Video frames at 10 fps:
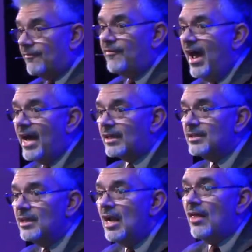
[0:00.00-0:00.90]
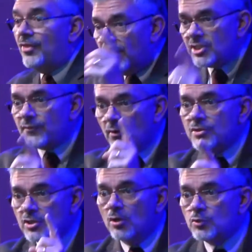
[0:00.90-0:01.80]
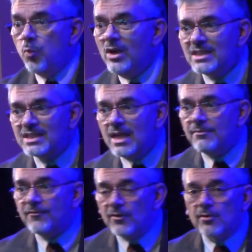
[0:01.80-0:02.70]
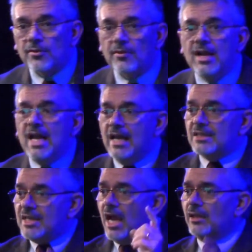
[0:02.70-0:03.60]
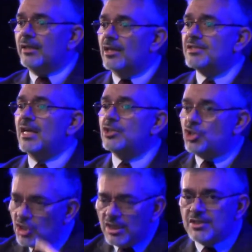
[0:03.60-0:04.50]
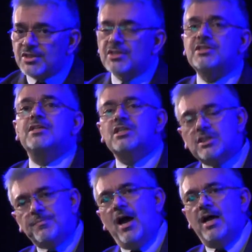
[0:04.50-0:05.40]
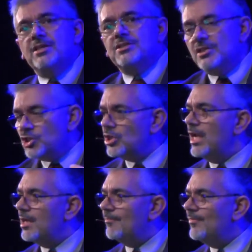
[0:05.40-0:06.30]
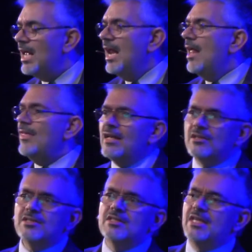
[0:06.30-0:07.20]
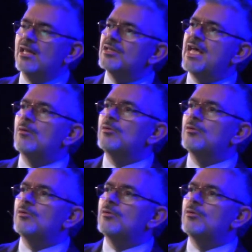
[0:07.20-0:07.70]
fact, this verse goes one step further in telling us that Jesus despised the shame. That doesn't tell us how